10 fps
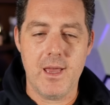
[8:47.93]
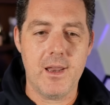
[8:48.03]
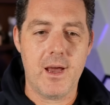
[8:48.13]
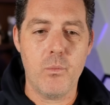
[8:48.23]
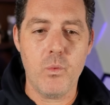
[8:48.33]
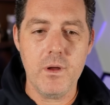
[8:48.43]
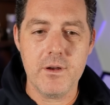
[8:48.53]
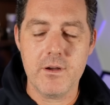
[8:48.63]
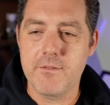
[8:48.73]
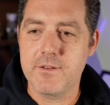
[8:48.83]
And I
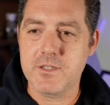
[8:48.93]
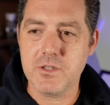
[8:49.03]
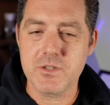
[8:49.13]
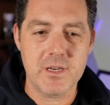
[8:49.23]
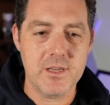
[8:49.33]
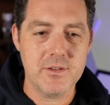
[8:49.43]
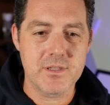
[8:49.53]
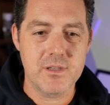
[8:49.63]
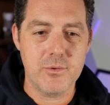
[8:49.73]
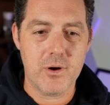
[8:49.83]
wonder if it's also going to
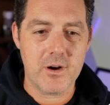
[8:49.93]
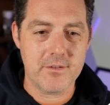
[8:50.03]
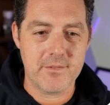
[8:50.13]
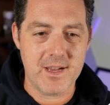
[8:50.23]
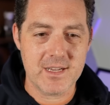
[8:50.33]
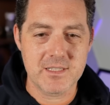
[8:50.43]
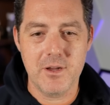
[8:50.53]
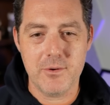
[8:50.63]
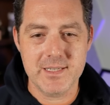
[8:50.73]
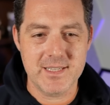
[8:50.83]
use the new artifacts.
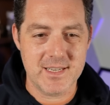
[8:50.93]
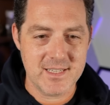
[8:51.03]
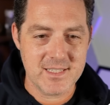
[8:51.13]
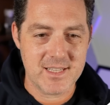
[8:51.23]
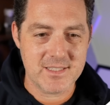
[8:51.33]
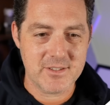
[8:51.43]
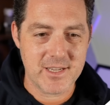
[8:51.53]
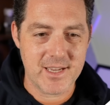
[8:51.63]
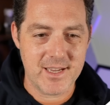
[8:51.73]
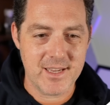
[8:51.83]
No, it didn't. That's
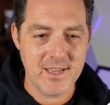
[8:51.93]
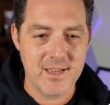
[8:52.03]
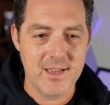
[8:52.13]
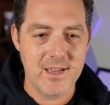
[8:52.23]
okay.